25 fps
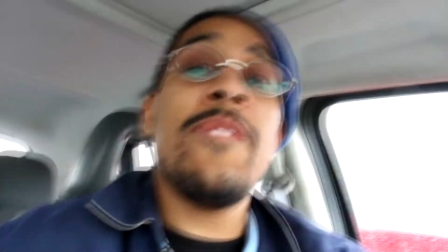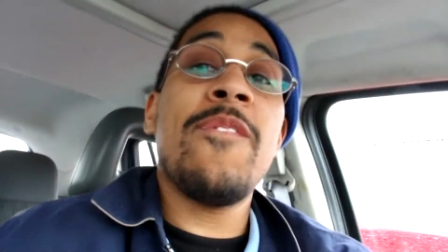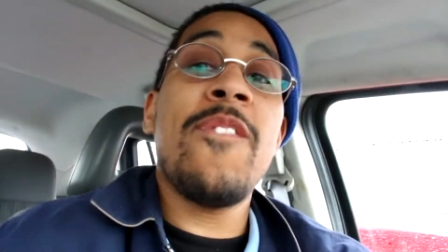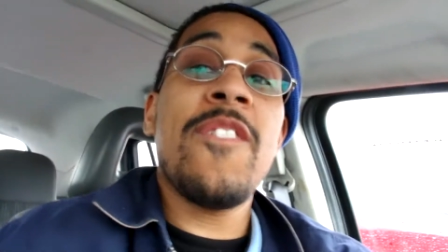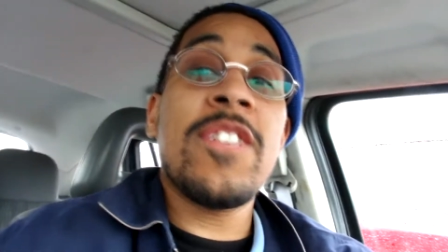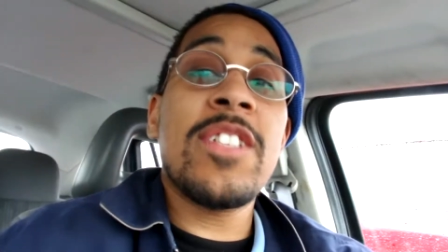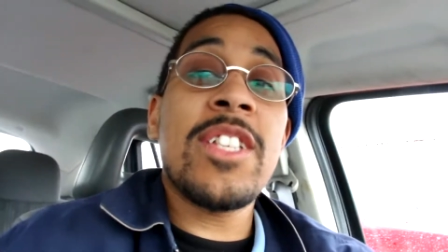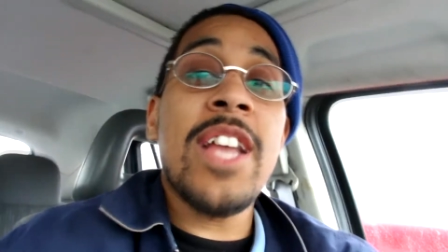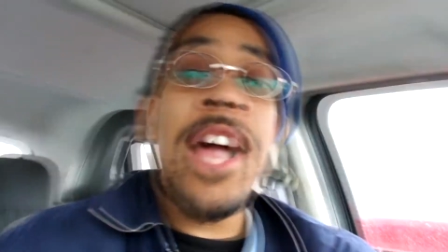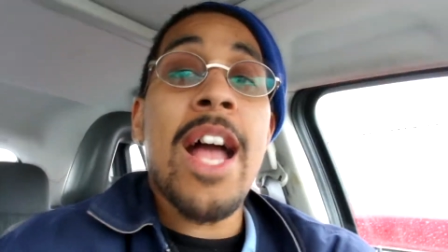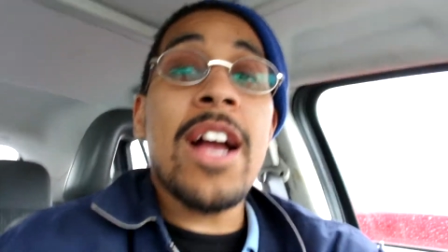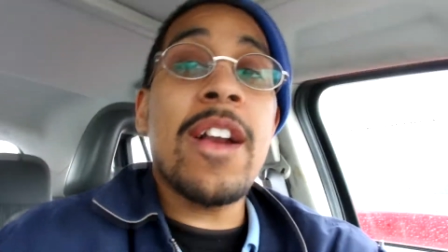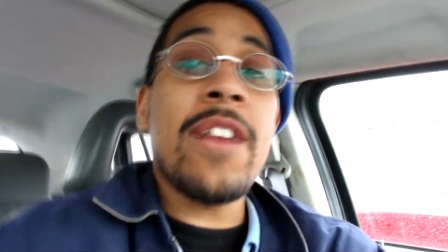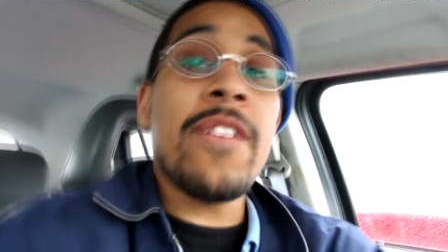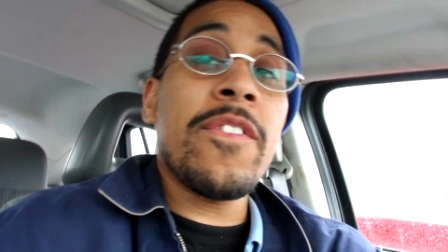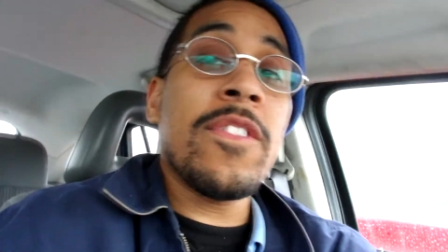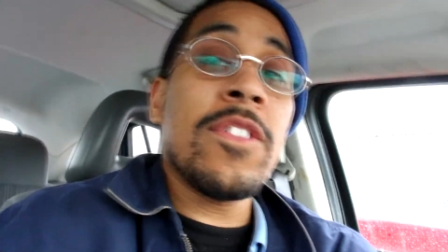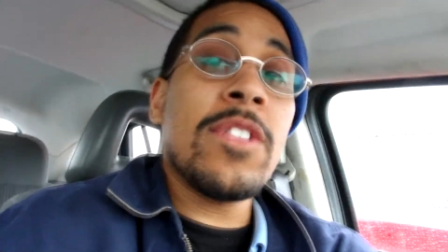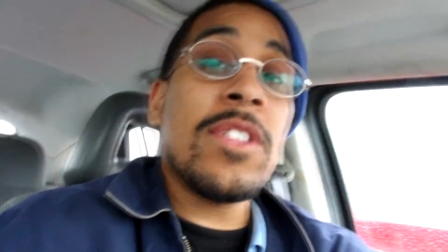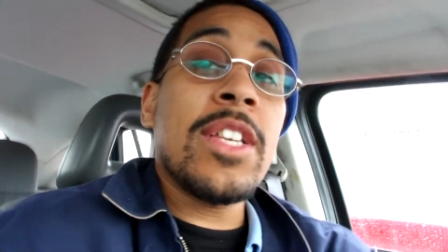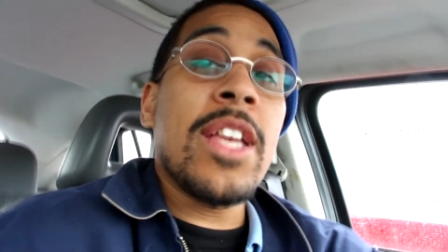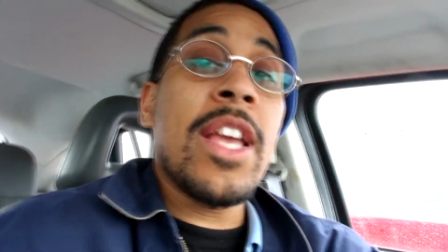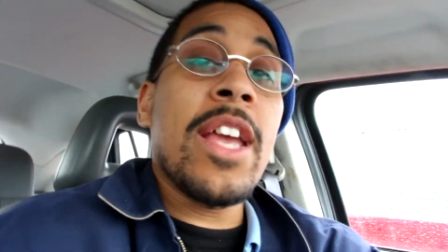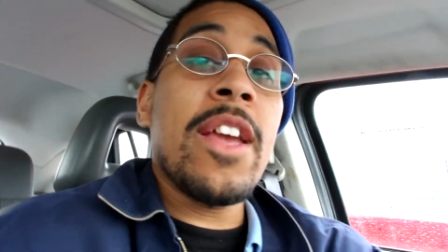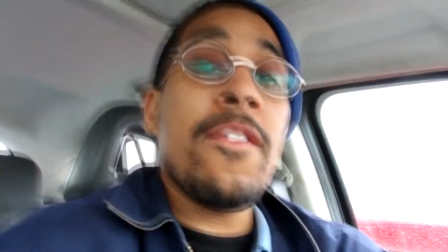
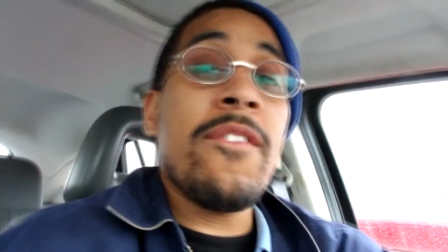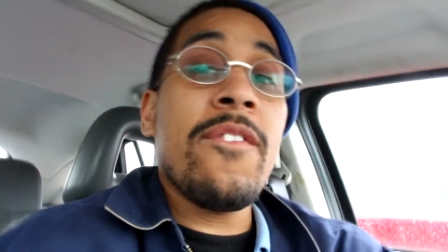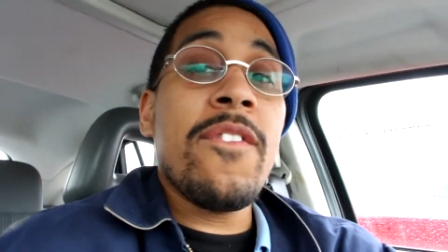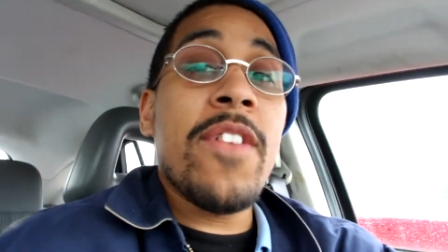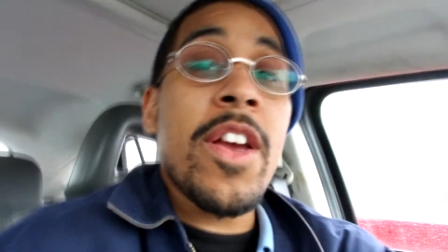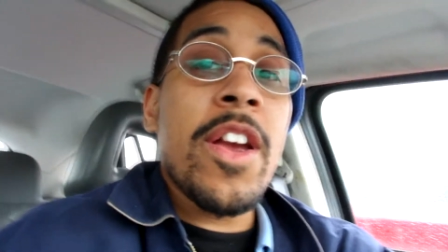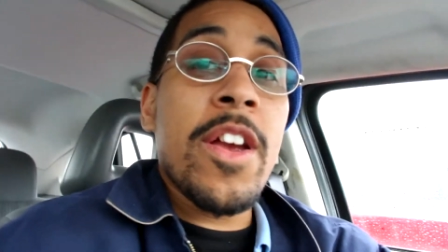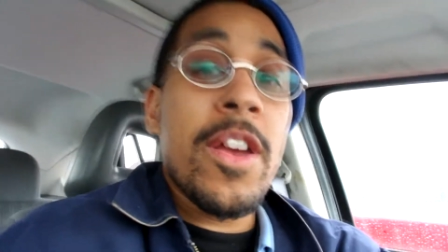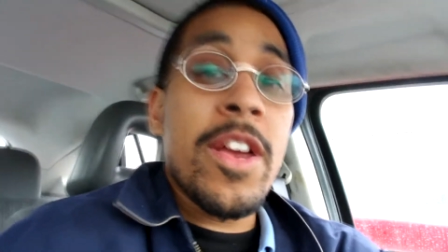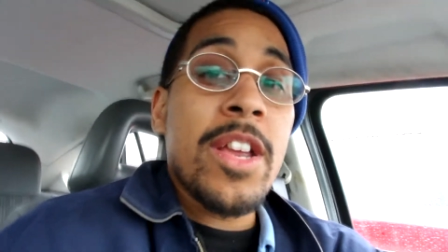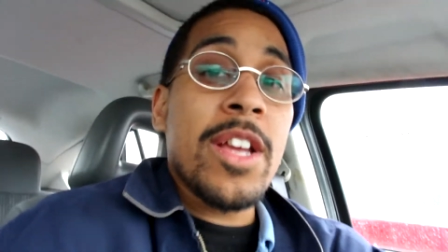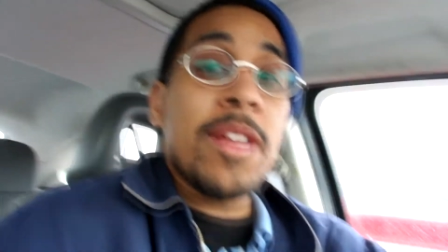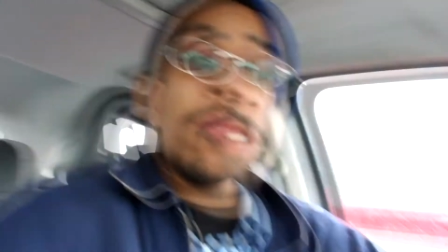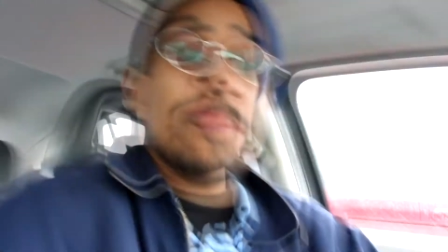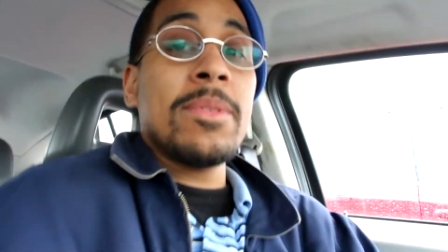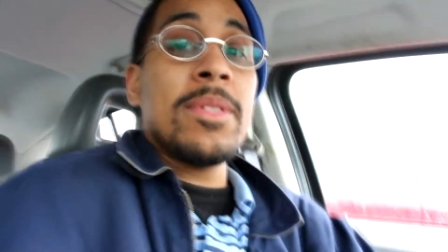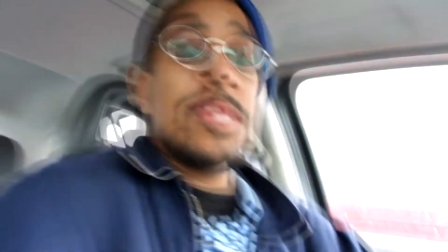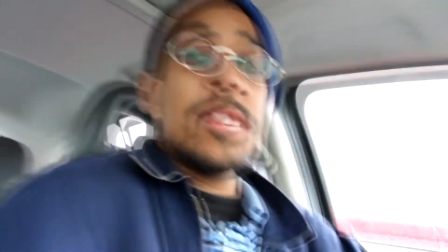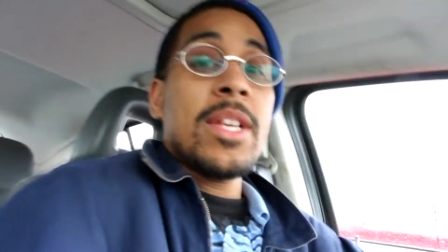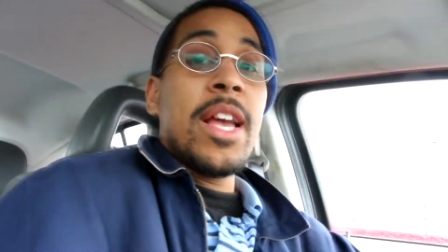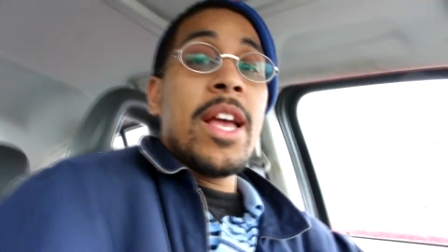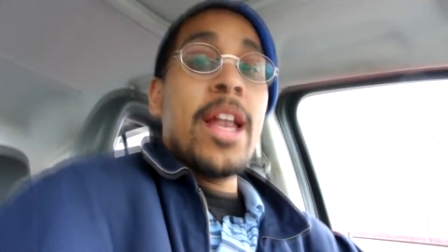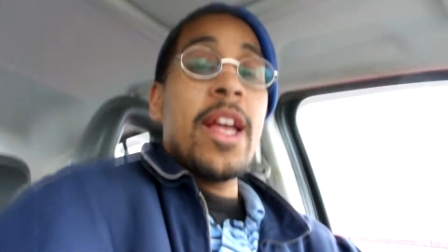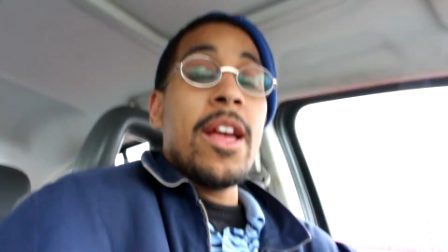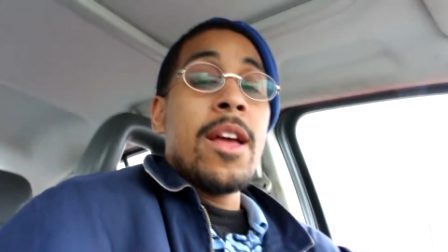photographers get very
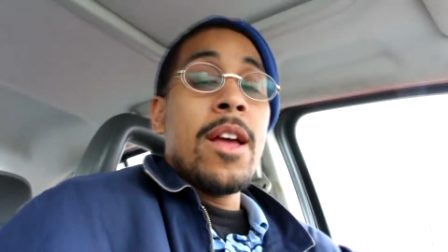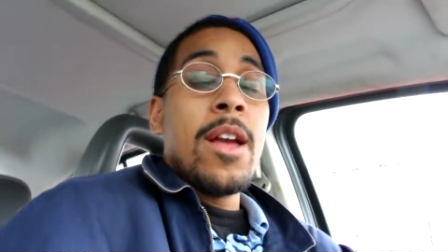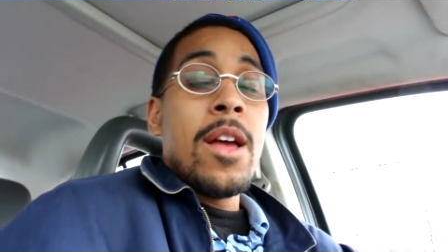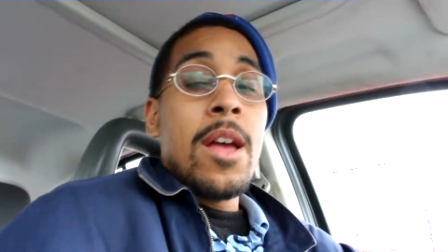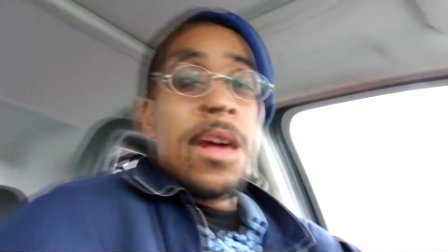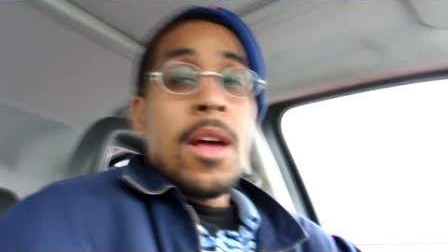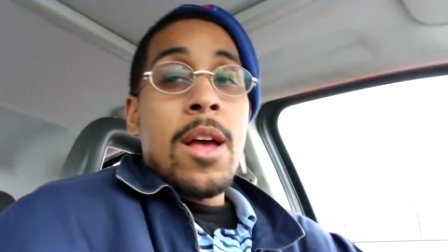upset,